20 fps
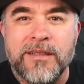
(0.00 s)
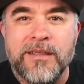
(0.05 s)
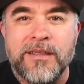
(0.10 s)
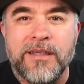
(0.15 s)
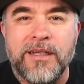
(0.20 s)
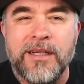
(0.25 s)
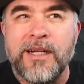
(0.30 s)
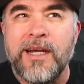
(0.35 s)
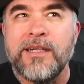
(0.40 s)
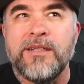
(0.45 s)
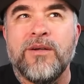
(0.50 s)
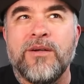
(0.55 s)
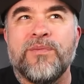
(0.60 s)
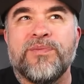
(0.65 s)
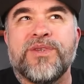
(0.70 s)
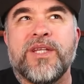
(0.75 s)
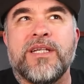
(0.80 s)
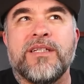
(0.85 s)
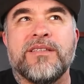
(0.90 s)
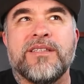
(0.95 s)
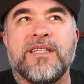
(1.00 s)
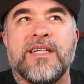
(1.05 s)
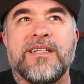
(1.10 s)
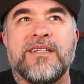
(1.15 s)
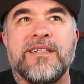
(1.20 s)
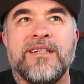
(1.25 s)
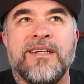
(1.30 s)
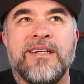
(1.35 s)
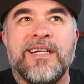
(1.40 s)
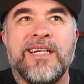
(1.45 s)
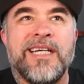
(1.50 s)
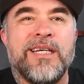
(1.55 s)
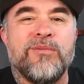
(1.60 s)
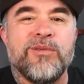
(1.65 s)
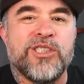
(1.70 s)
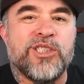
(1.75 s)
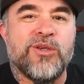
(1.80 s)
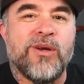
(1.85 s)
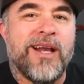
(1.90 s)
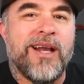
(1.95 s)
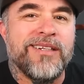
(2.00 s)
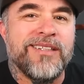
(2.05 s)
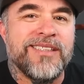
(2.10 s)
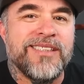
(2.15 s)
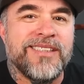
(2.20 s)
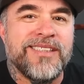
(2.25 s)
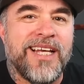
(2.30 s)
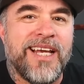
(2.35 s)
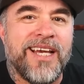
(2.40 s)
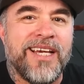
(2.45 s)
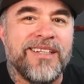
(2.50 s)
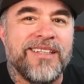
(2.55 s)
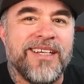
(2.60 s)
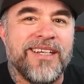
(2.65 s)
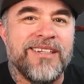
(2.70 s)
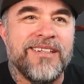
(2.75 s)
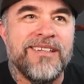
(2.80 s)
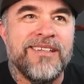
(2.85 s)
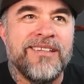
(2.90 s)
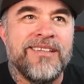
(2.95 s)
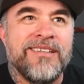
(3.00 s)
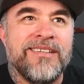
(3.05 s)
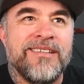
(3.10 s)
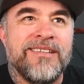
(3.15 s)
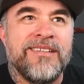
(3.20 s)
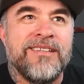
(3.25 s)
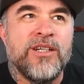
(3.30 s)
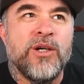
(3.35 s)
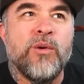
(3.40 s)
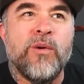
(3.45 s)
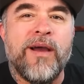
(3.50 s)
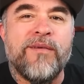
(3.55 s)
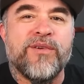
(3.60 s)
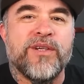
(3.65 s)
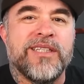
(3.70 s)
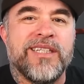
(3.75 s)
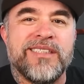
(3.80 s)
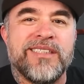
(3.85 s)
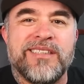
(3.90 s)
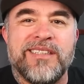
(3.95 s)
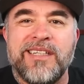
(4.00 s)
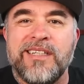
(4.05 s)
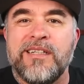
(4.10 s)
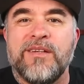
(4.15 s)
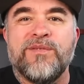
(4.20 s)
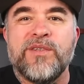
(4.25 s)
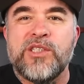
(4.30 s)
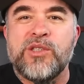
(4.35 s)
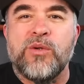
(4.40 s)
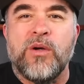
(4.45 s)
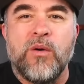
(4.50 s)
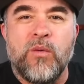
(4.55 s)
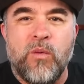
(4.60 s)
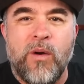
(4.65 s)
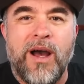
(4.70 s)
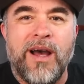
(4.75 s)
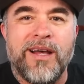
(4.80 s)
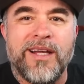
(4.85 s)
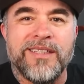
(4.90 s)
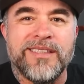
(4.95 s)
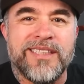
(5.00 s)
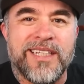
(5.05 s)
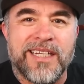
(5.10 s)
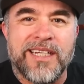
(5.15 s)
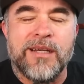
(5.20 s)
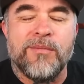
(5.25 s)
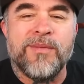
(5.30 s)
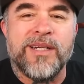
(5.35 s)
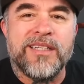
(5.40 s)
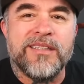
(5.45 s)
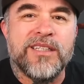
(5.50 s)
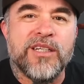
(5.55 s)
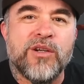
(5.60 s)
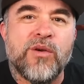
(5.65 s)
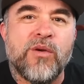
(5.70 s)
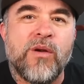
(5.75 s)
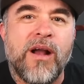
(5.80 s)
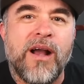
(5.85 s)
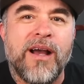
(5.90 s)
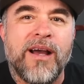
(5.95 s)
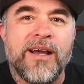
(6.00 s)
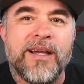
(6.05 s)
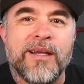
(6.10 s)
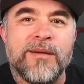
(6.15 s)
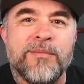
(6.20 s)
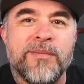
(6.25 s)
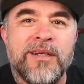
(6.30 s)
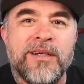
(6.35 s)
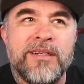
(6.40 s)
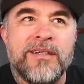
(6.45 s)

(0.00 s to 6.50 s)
And I don't think that he was trying to say that whoever this individual was that committed the crime